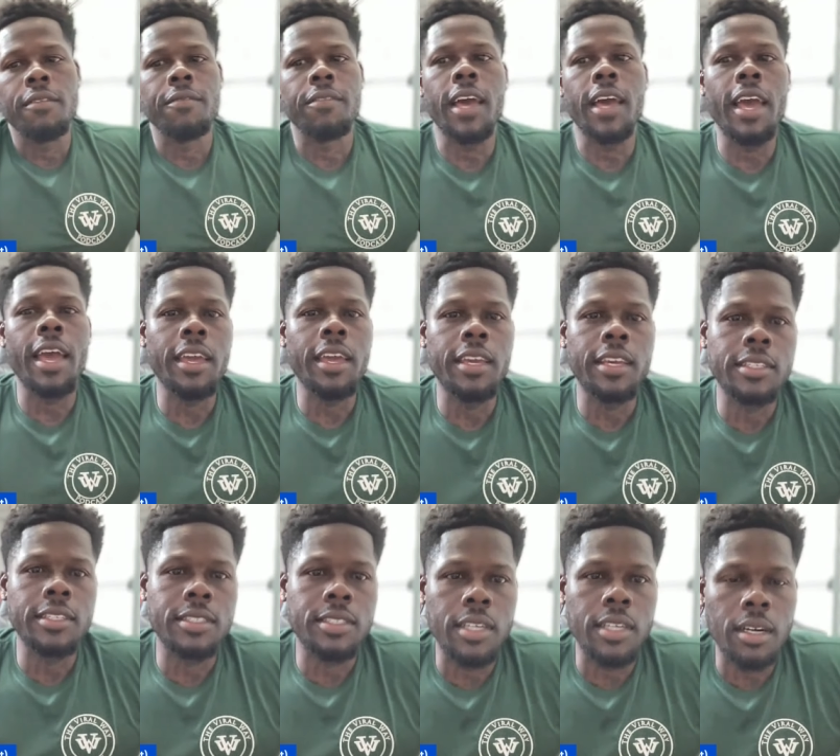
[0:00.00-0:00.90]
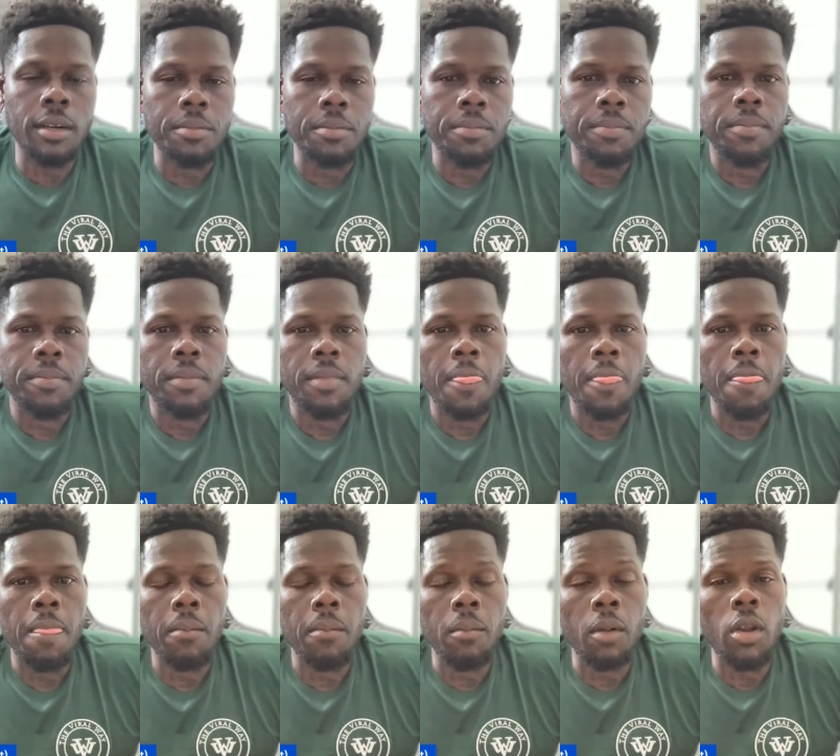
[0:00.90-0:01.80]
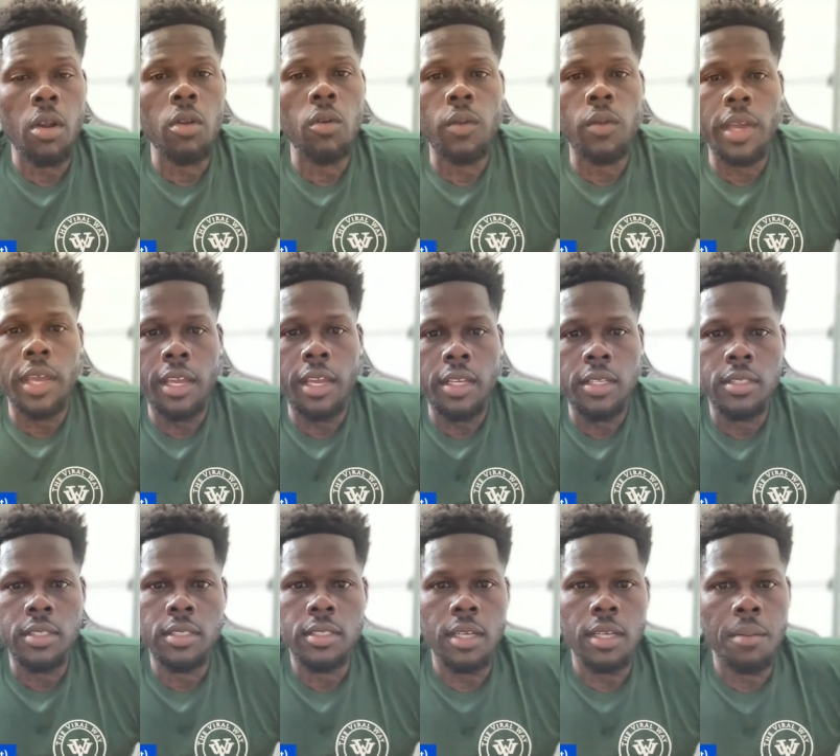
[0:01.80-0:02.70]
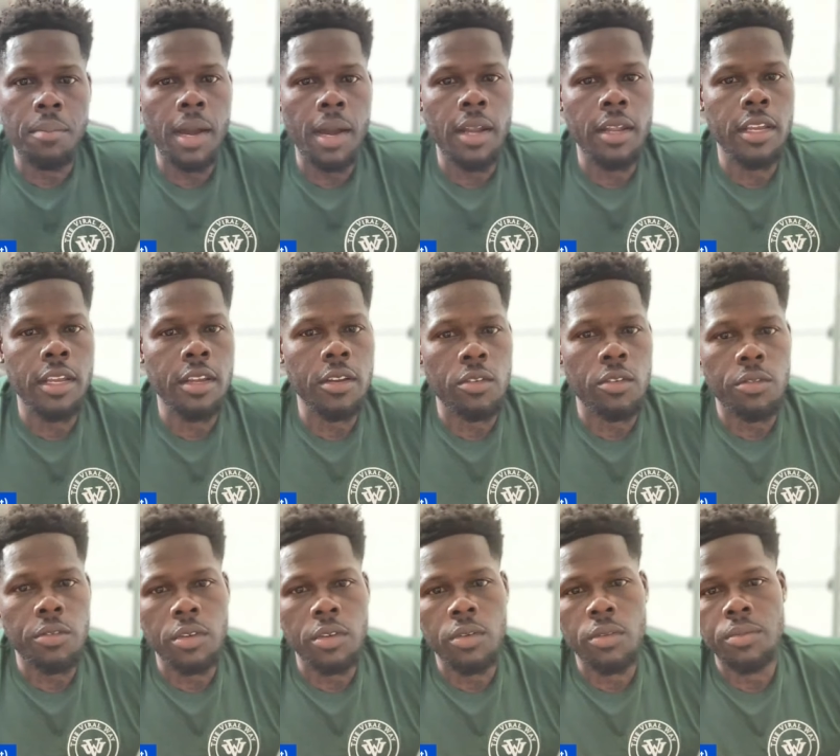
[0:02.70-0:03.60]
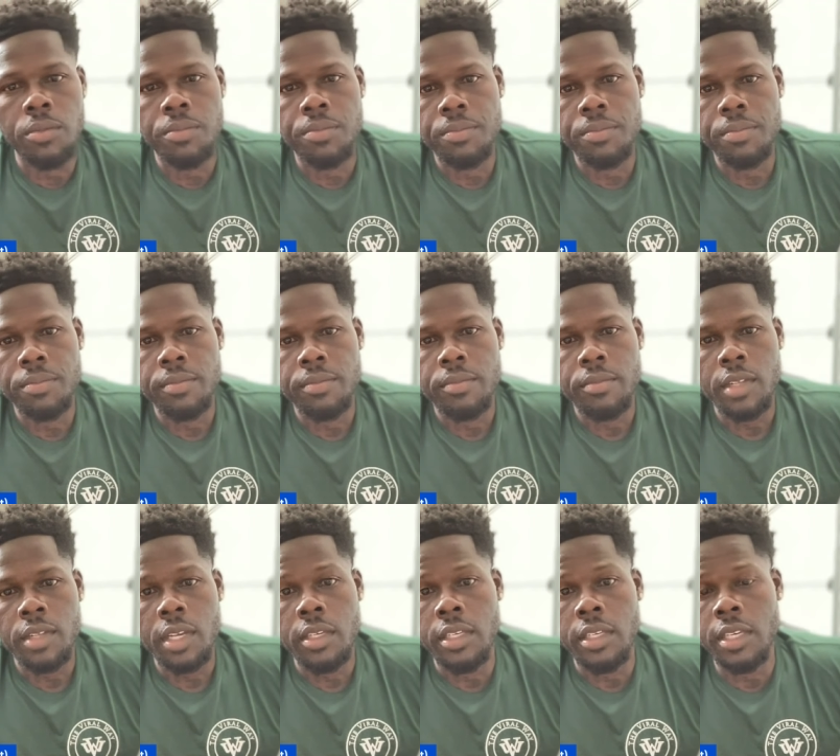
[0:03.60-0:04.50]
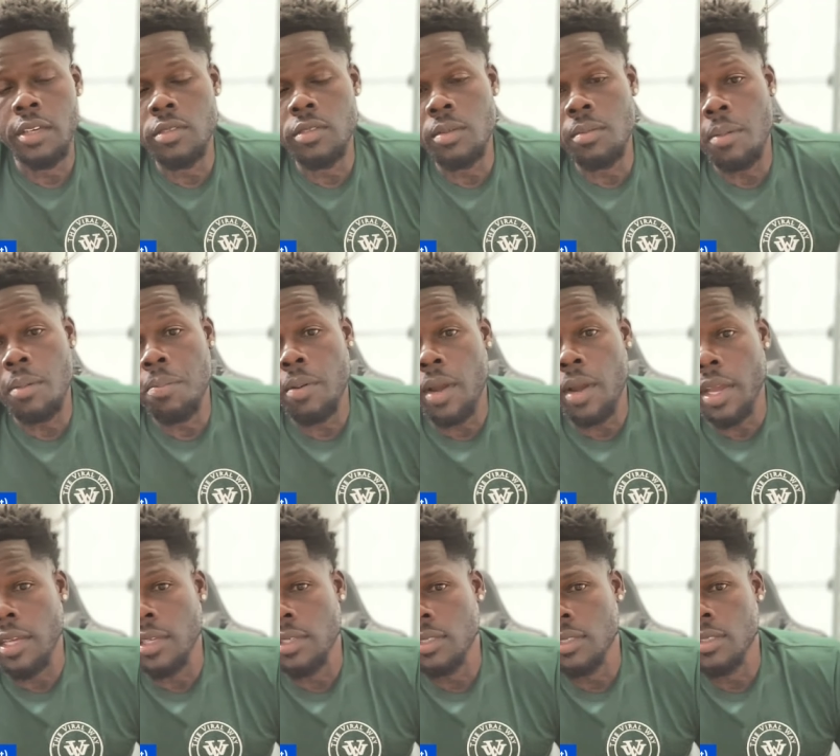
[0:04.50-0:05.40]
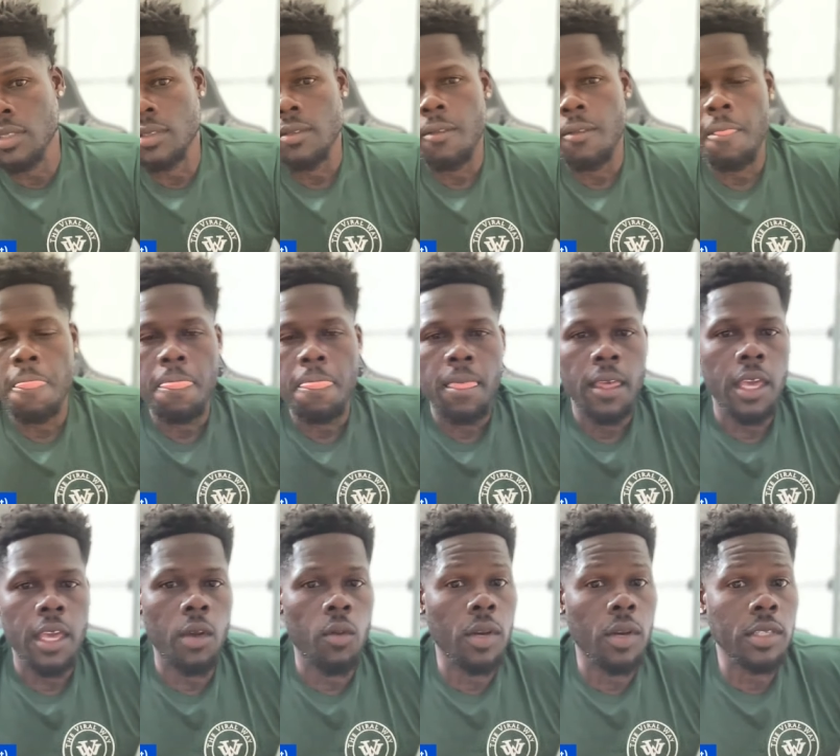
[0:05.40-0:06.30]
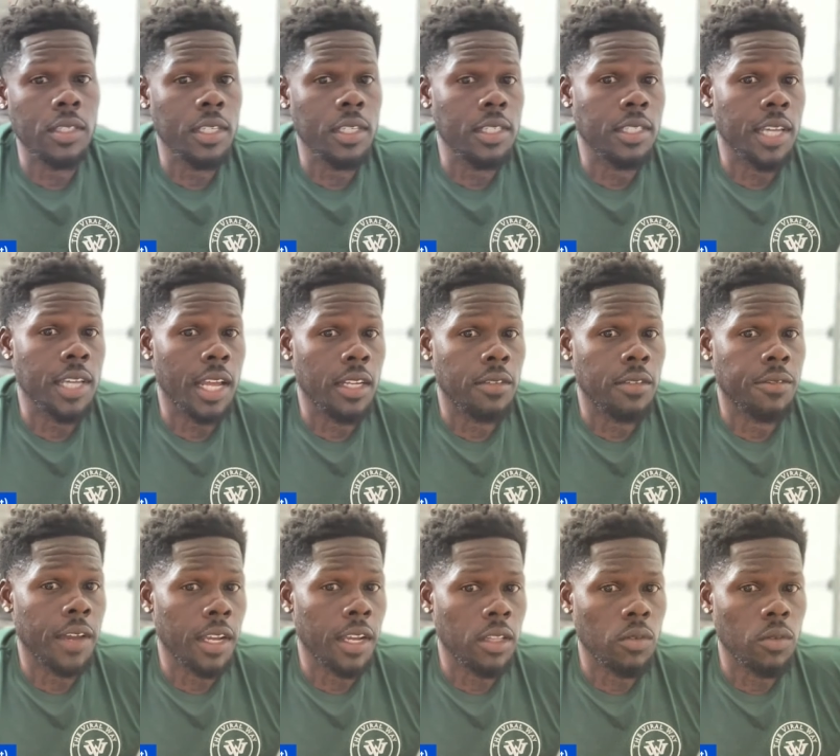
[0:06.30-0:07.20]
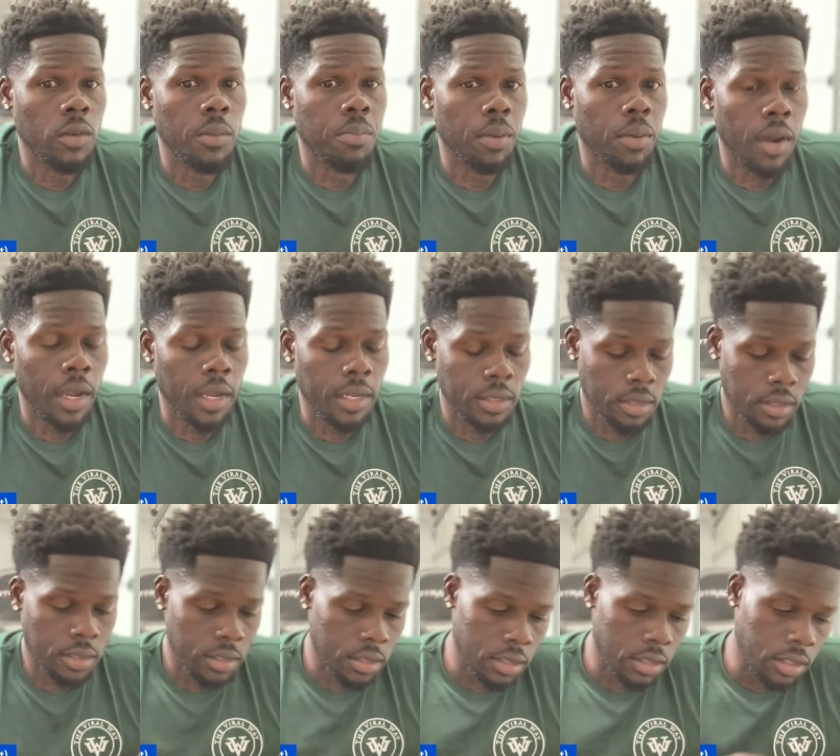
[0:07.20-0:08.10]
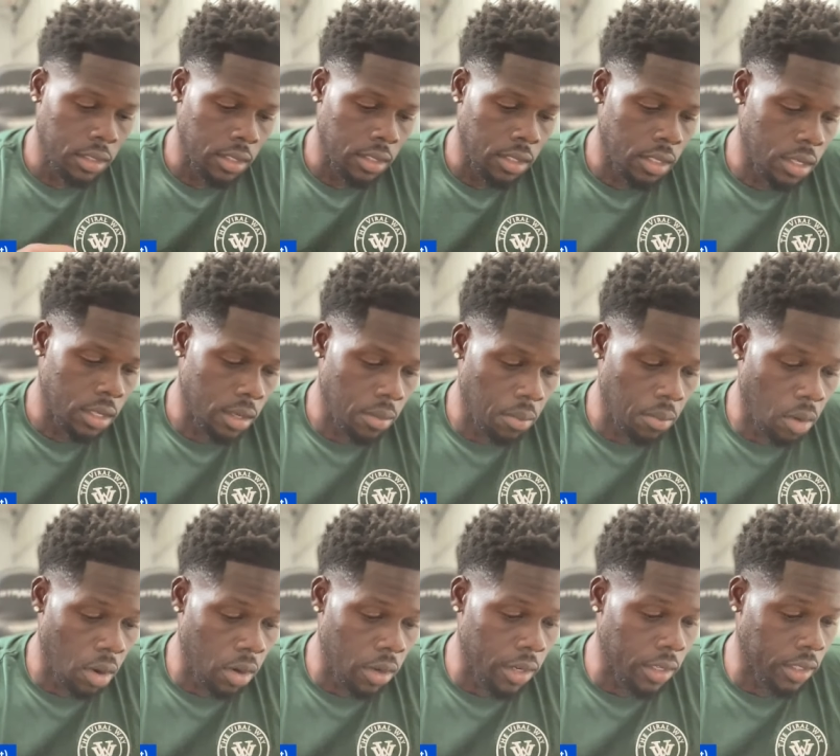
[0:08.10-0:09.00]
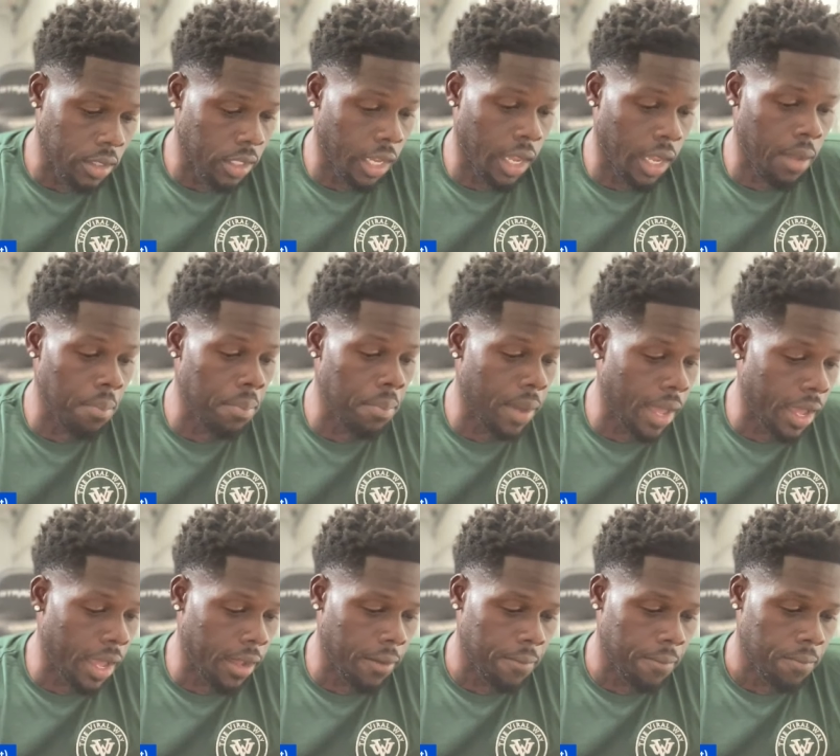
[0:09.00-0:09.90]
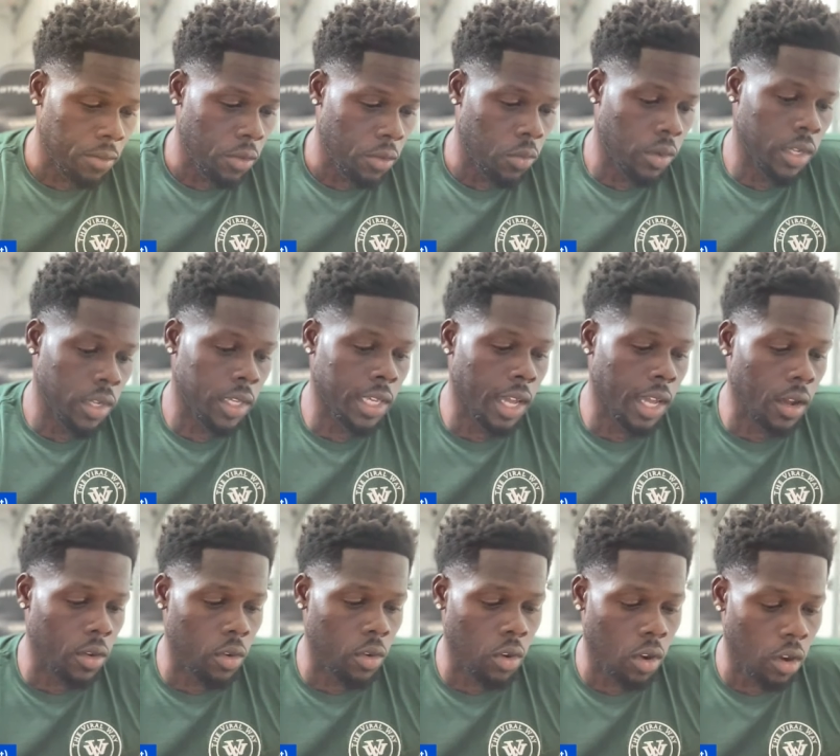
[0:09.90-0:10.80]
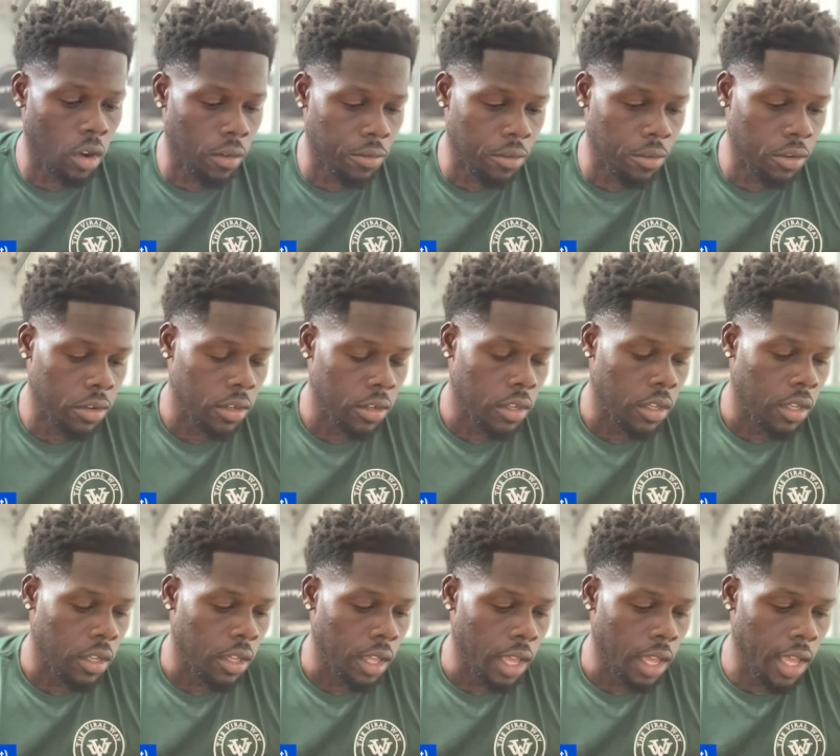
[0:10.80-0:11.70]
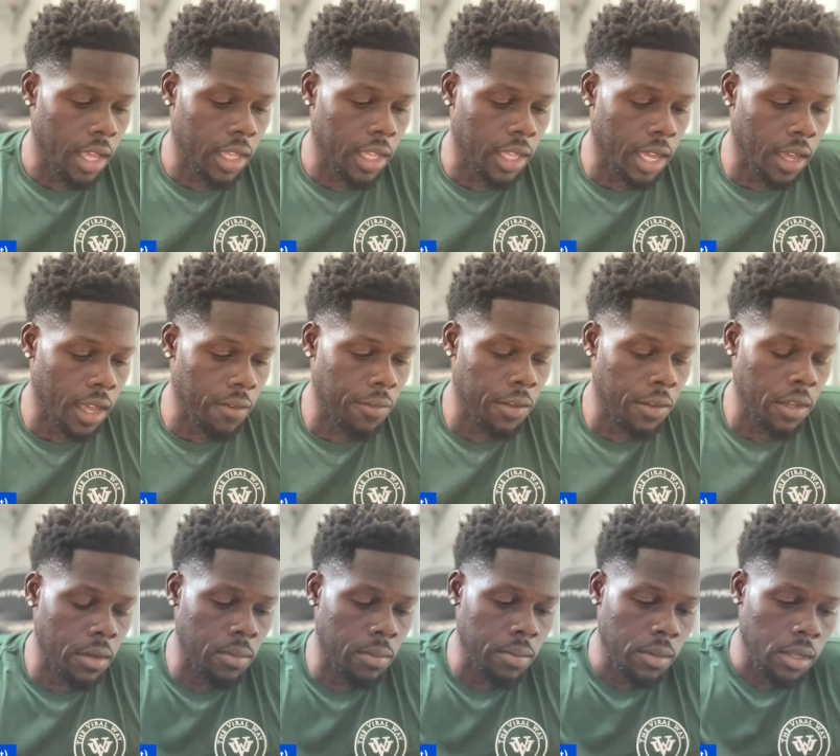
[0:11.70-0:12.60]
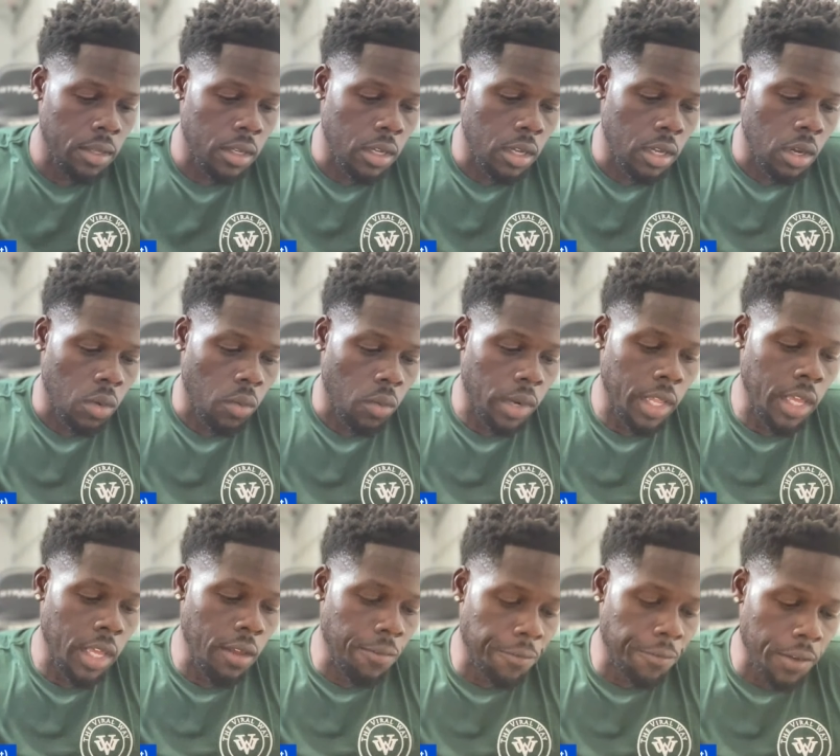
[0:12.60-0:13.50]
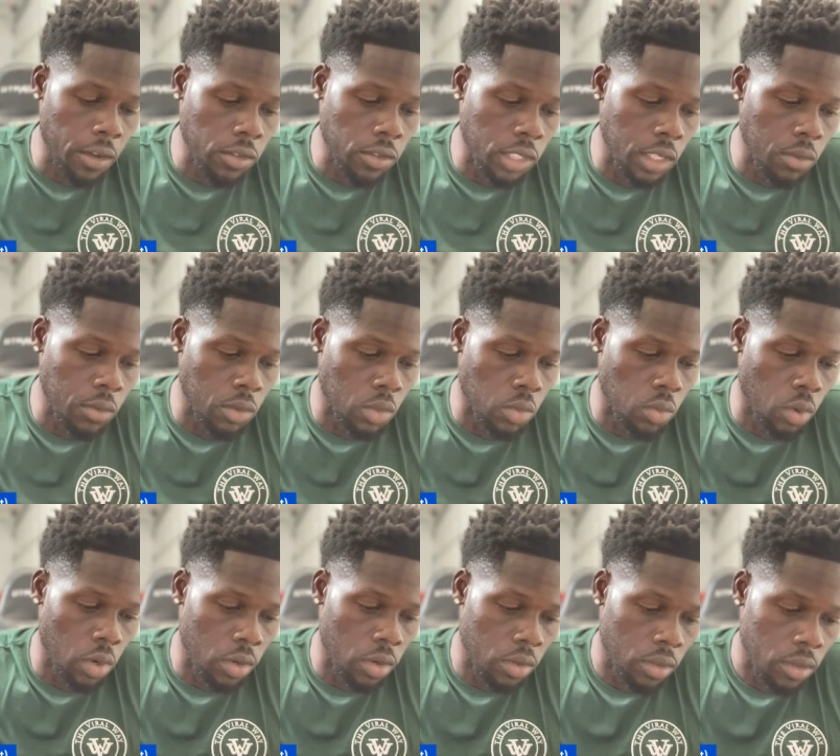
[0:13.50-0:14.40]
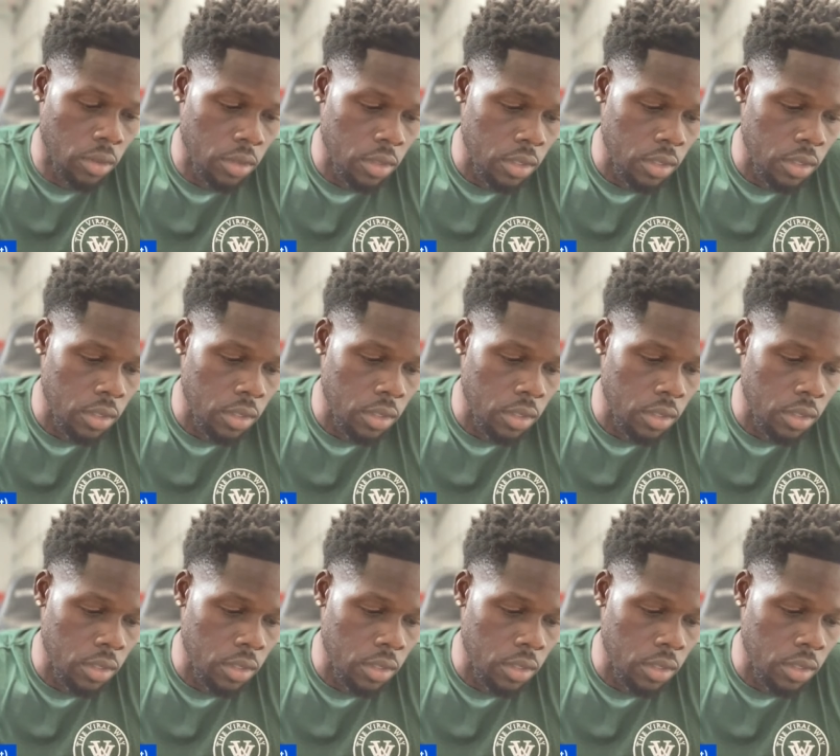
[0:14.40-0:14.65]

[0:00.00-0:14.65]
Vlad hits up Marlon Wayans about an interview. Gives him a price. It wasn't a satisfactory price. Marlon came back with a counter offer and gave him what he felt he was worth.